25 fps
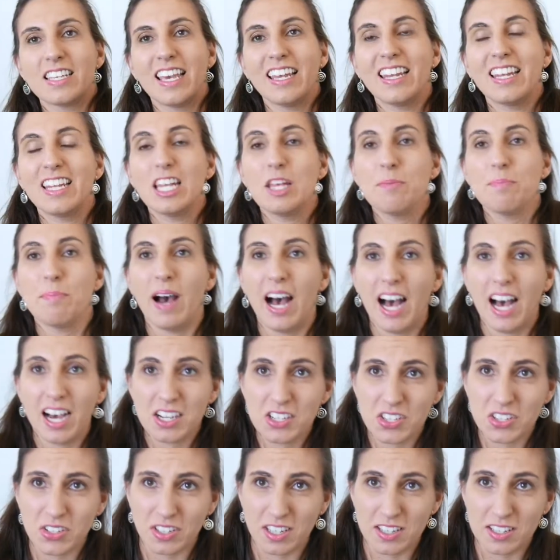get any
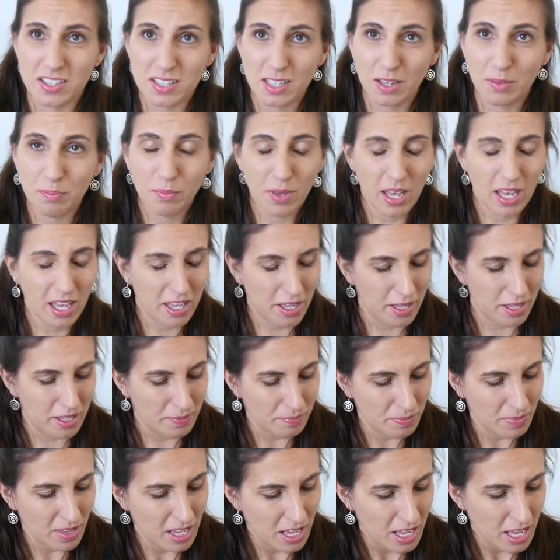marks on it. Some
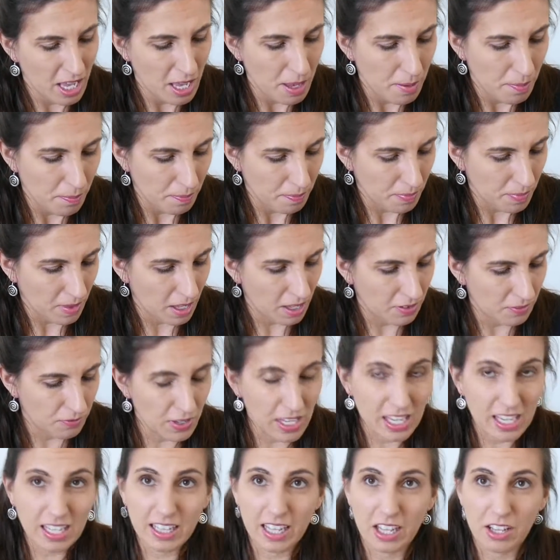
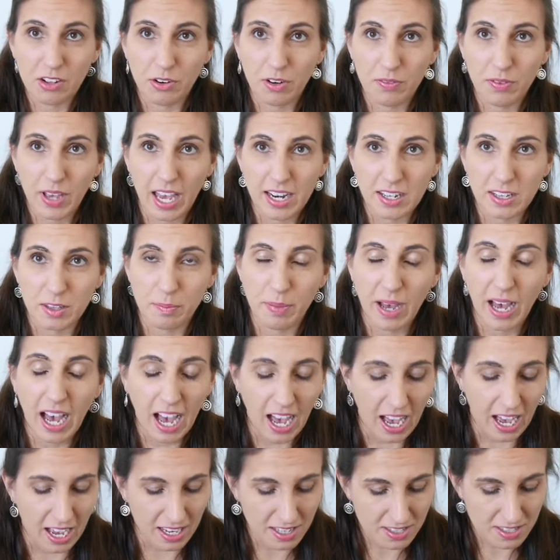vegan leather I've had in the
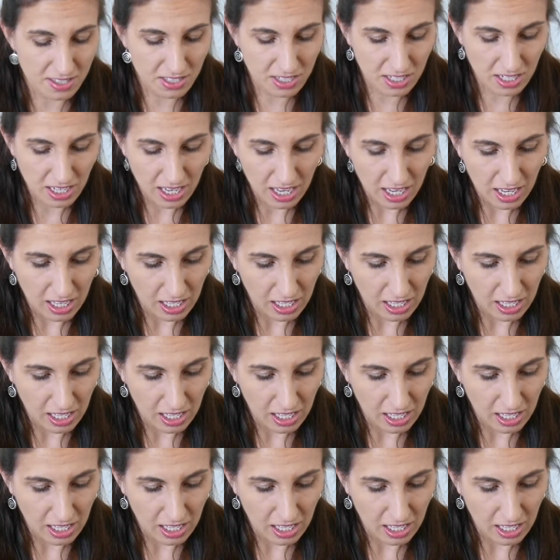past,